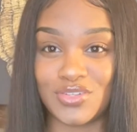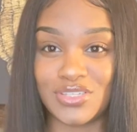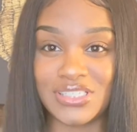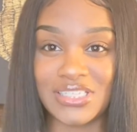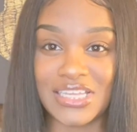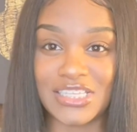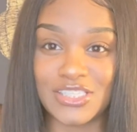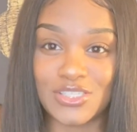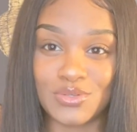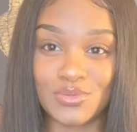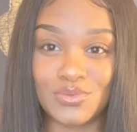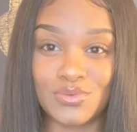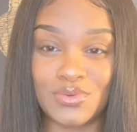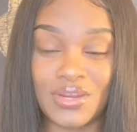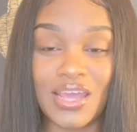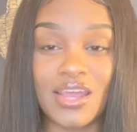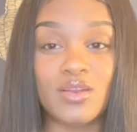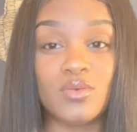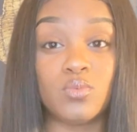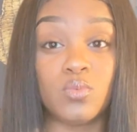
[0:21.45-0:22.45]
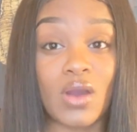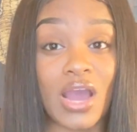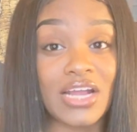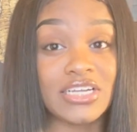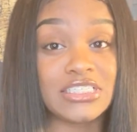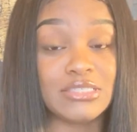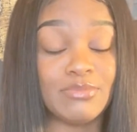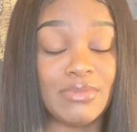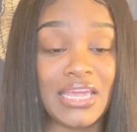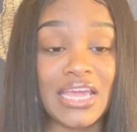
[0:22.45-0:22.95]
stay tuned and
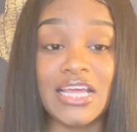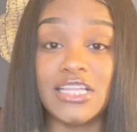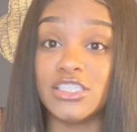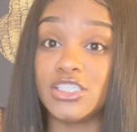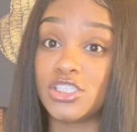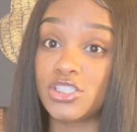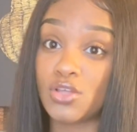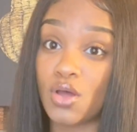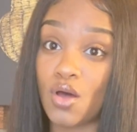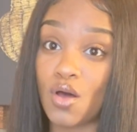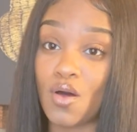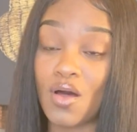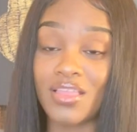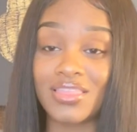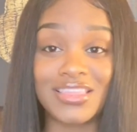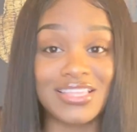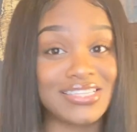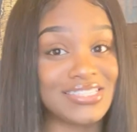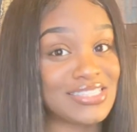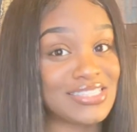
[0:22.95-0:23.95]
watch me install this